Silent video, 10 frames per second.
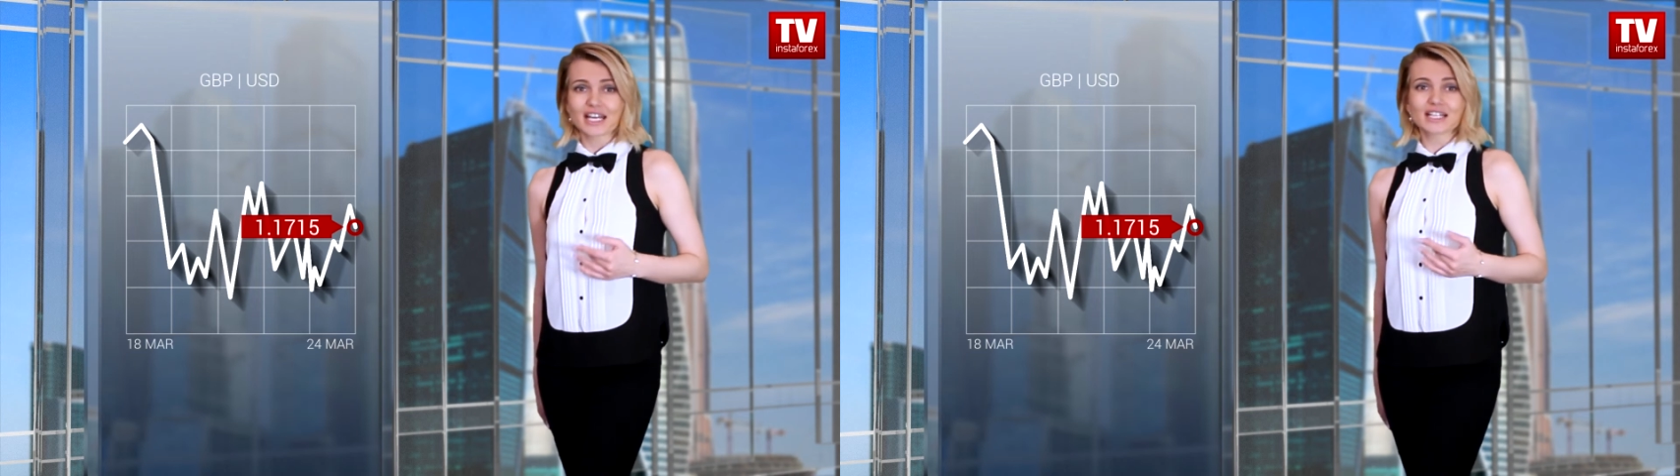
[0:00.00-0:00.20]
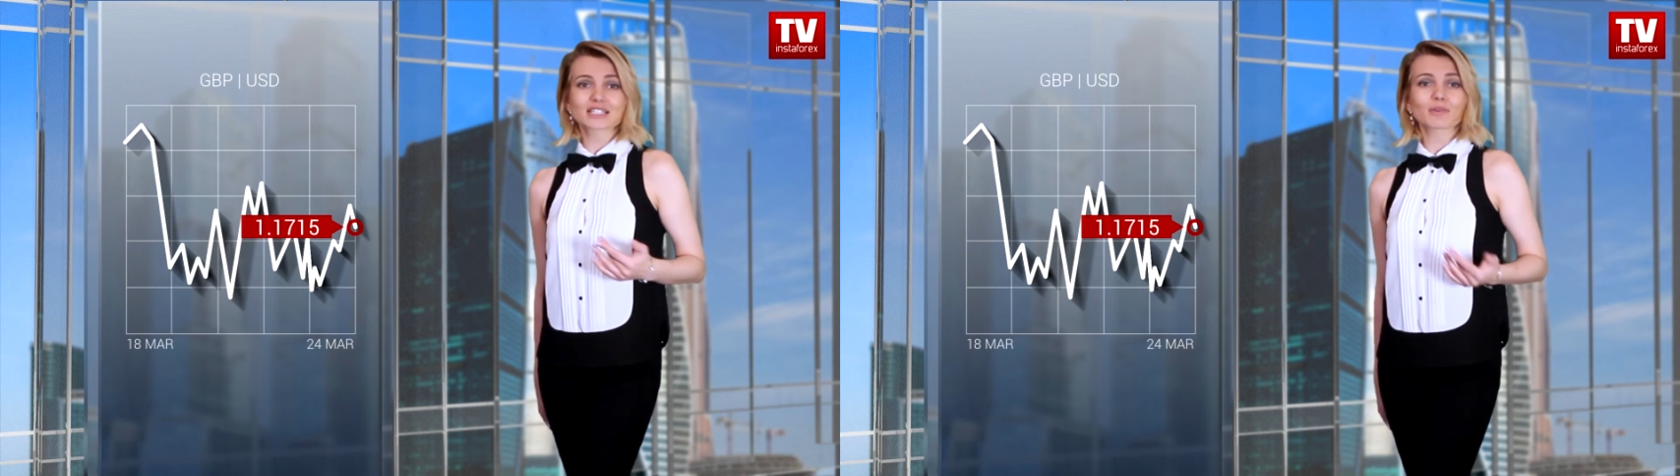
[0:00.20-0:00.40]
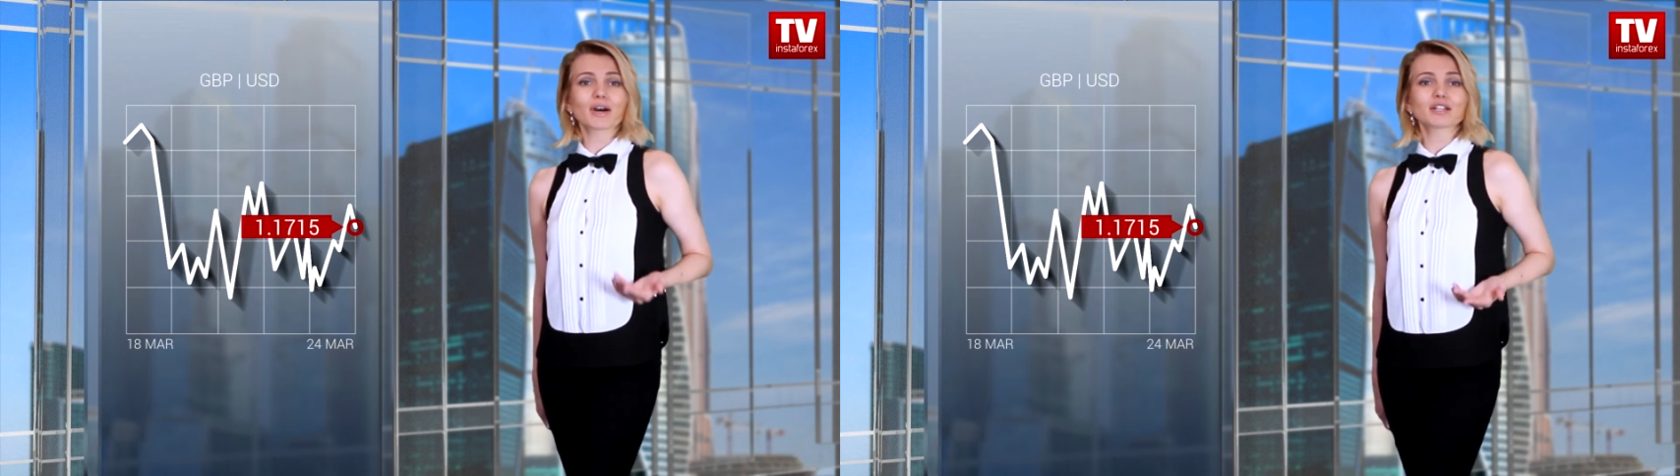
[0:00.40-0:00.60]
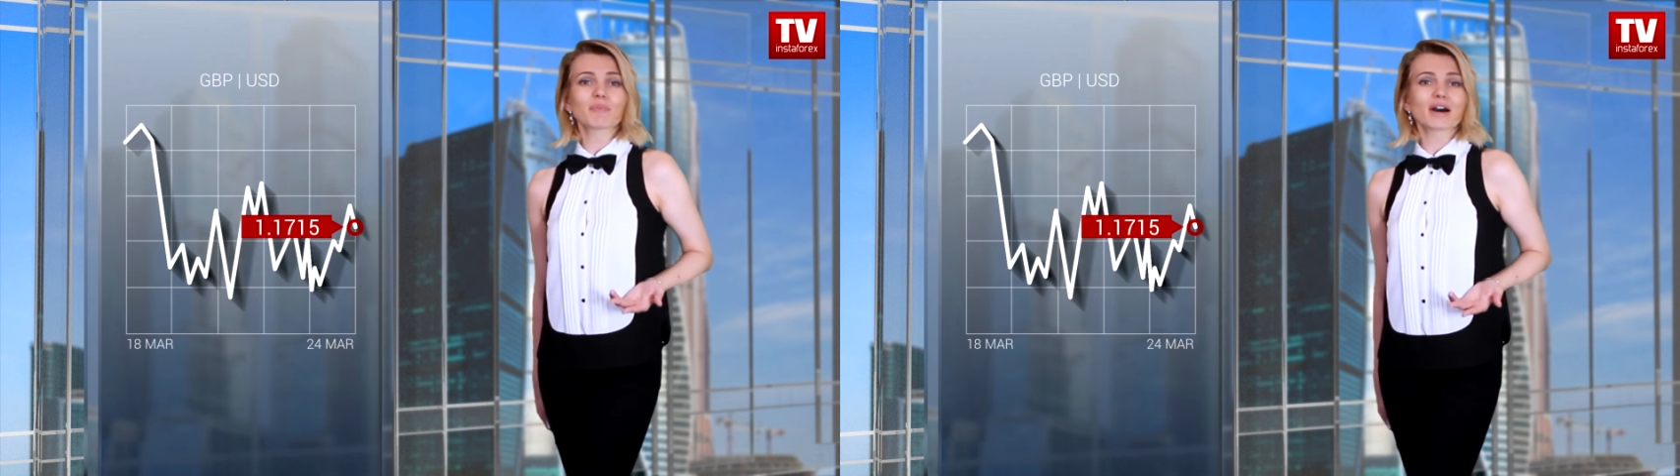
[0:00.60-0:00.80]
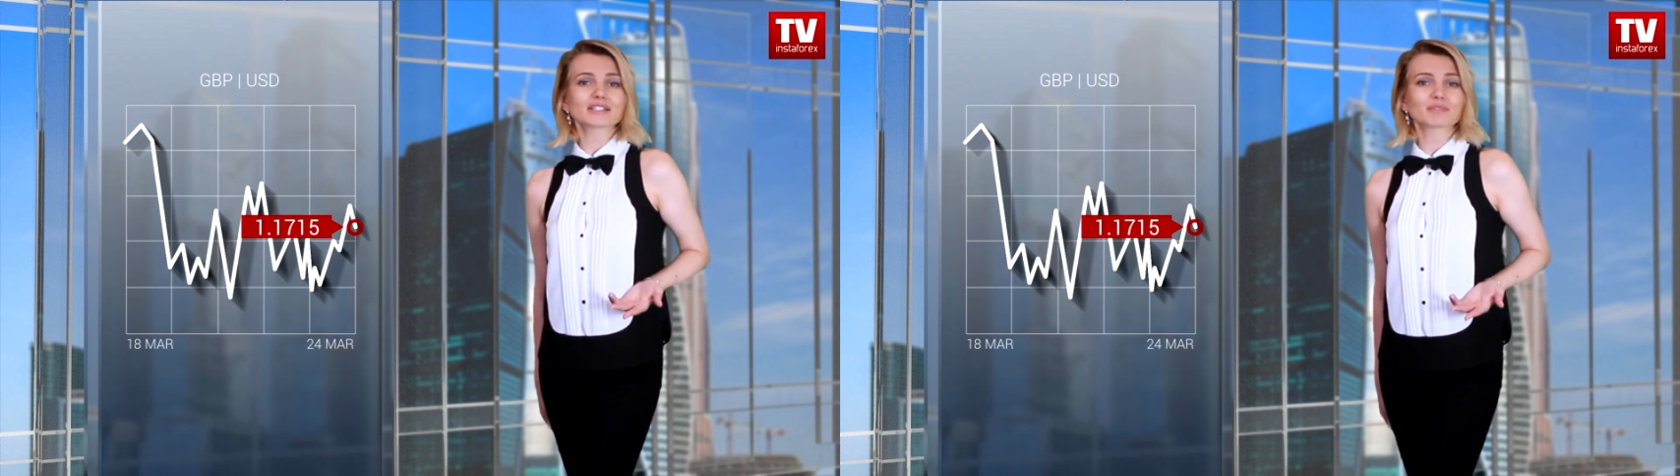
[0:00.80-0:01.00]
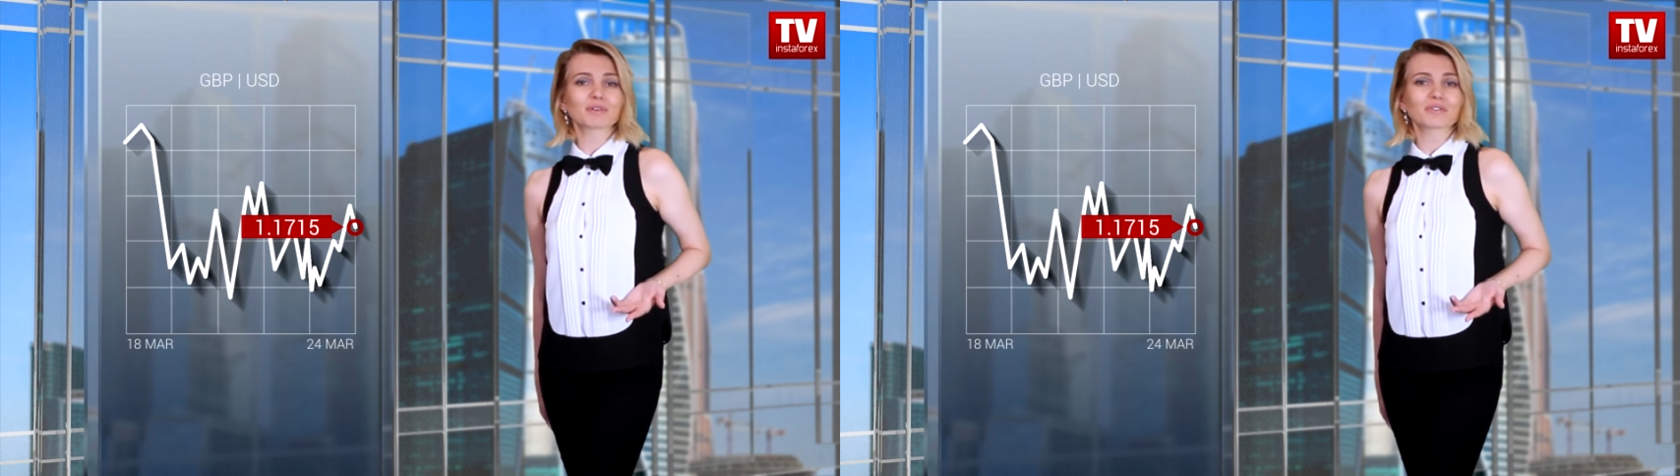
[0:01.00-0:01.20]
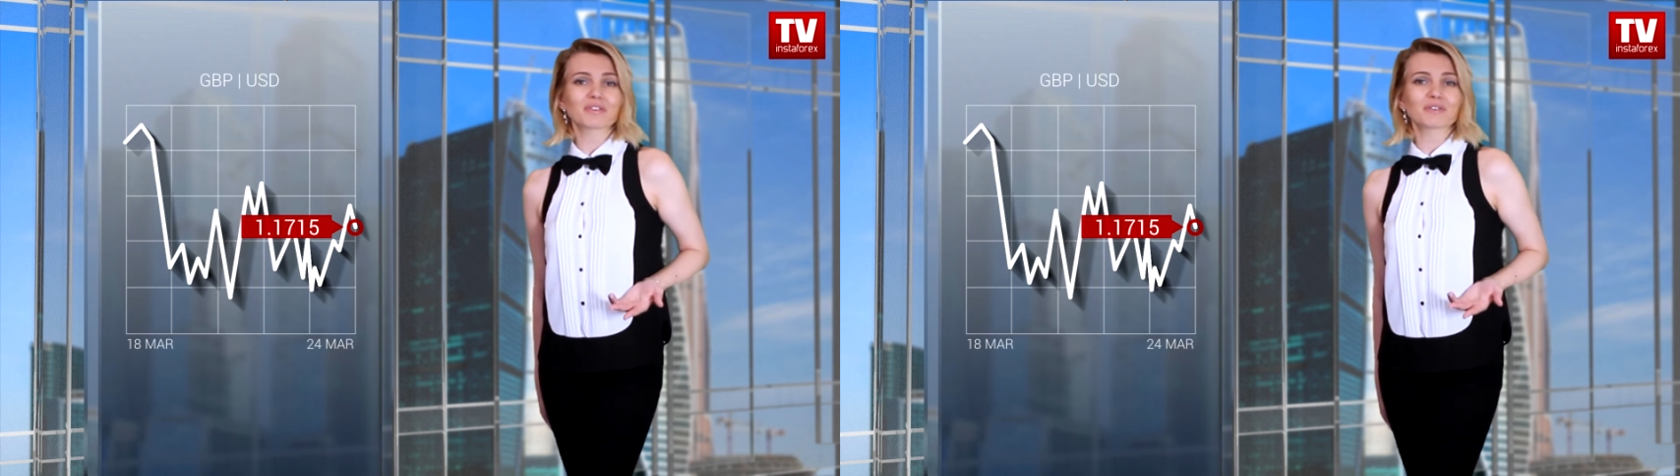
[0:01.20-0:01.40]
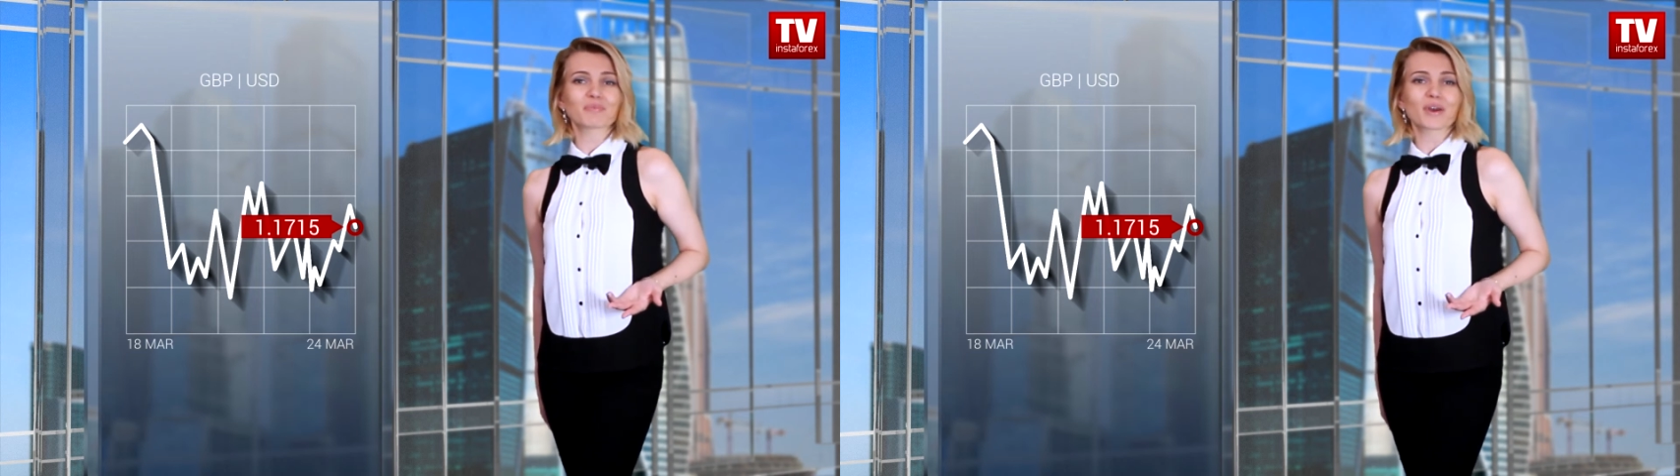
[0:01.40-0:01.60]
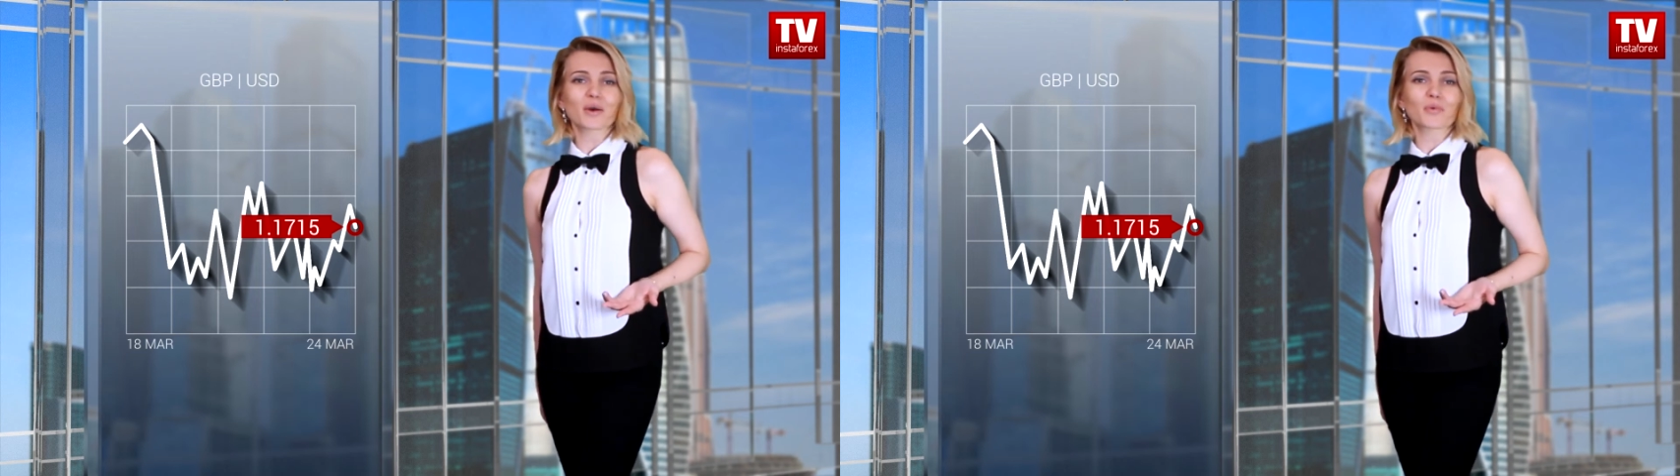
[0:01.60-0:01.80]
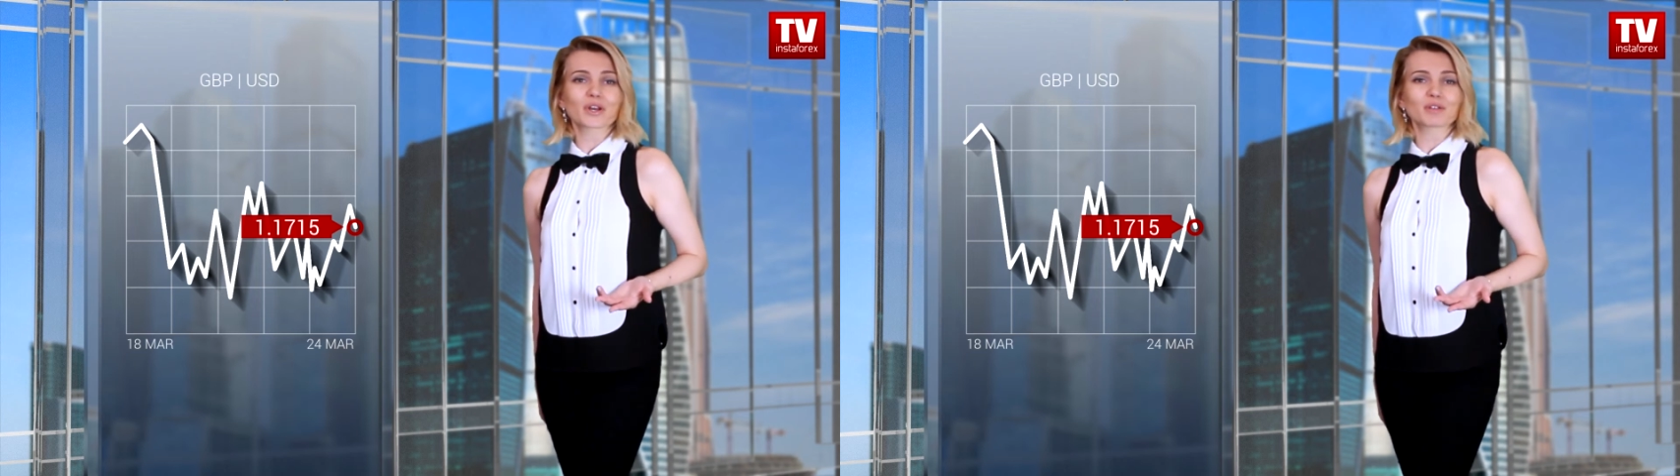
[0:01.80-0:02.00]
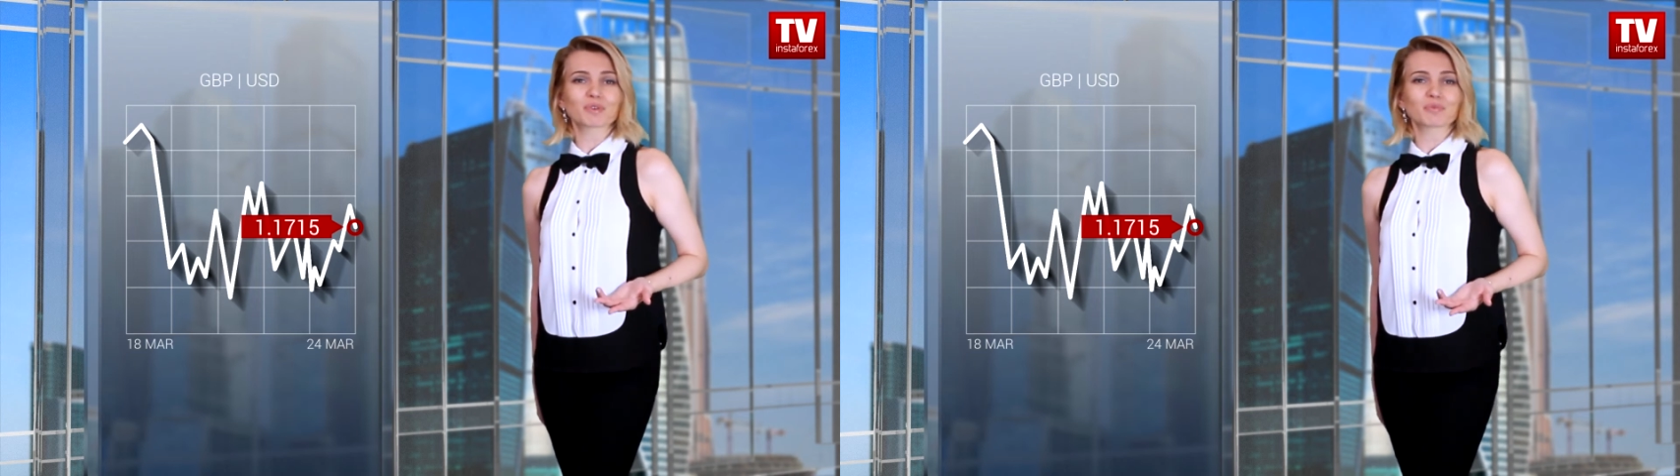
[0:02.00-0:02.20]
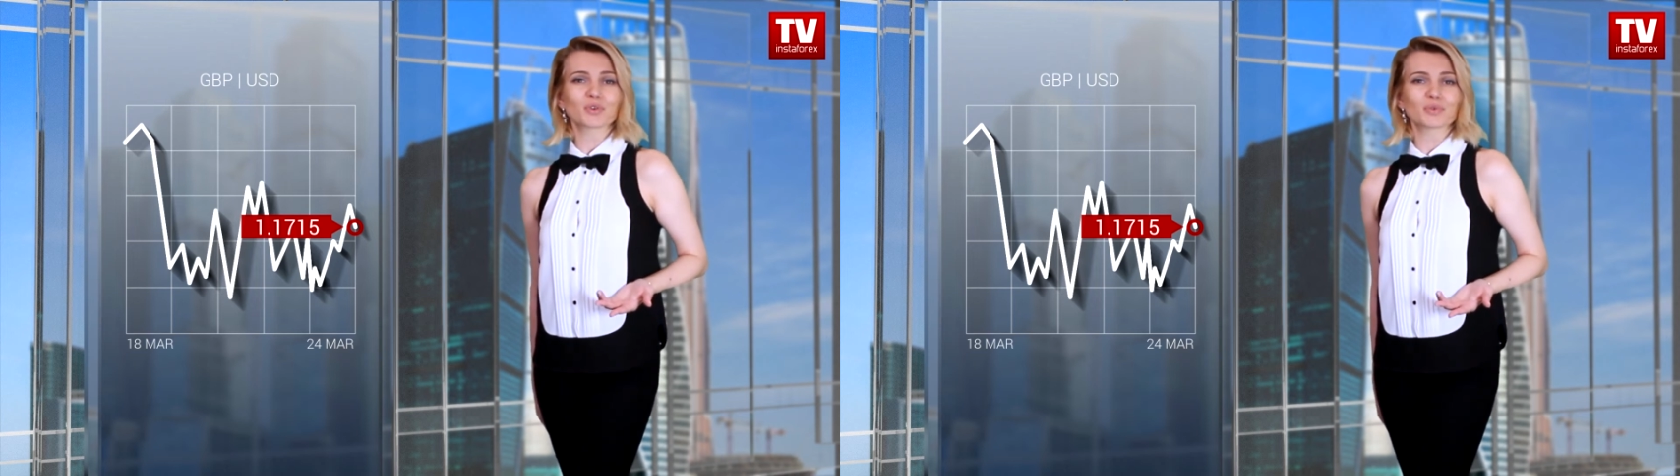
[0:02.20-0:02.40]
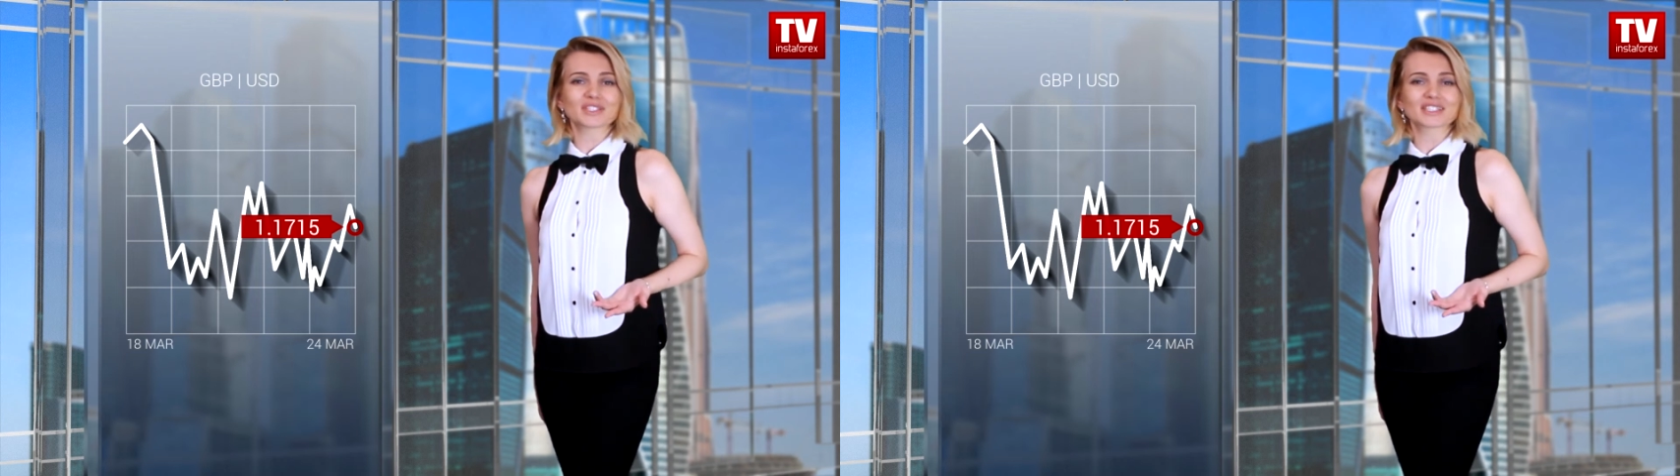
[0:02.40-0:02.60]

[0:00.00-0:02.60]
It's quite possible that the pair will be moving